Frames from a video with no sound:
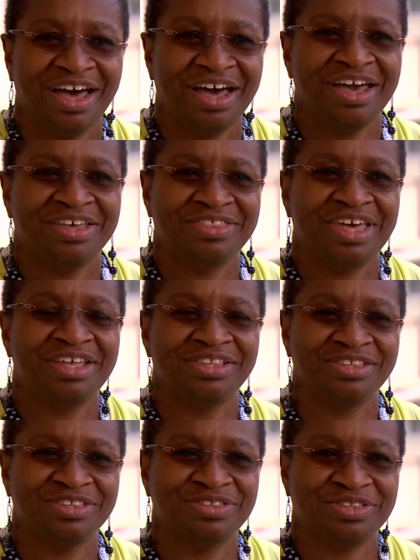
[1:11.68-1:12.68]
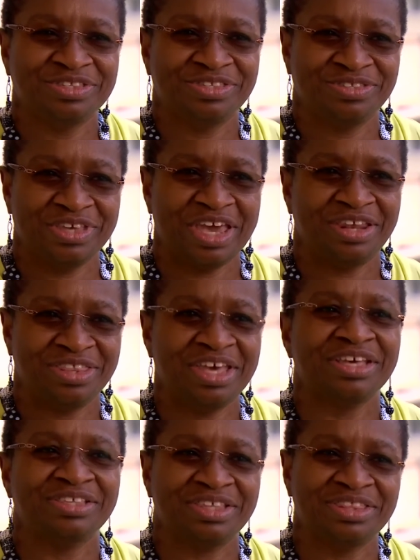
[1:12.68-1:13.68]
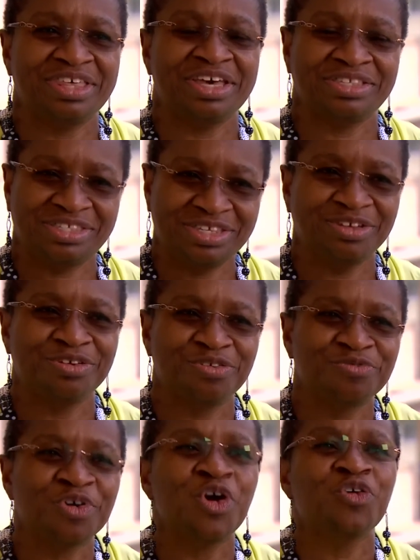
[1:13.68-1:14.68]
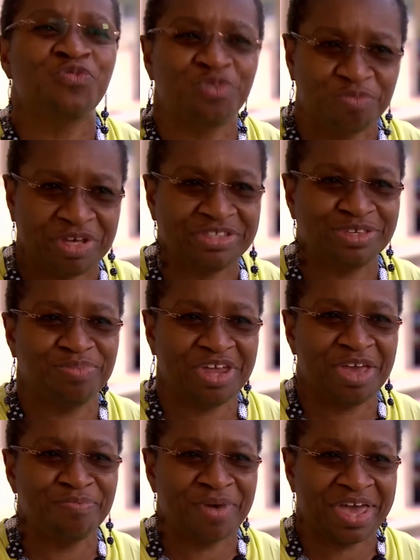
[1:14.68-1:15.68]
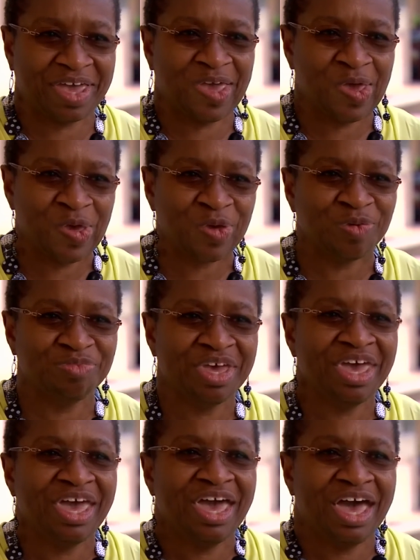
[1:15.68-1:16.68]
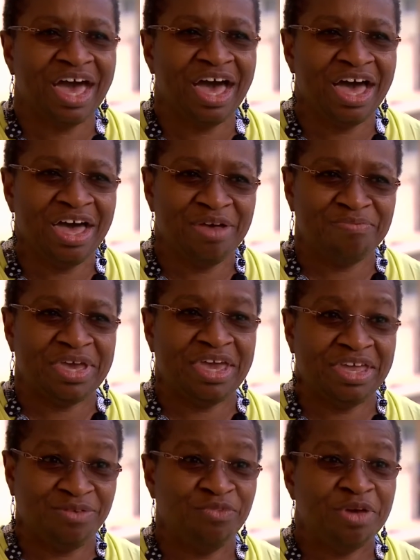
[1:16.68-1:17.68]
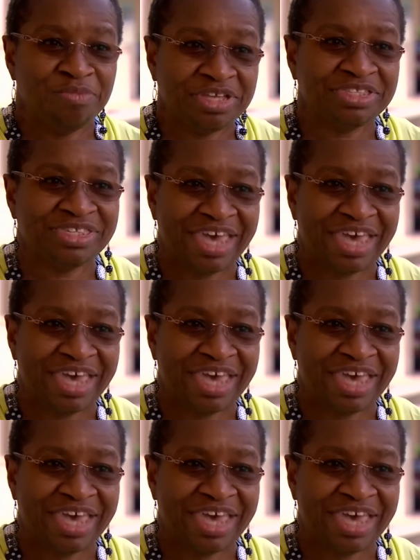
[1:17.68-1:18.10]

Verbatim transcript: I then said that there's still a role for me to play back home in women's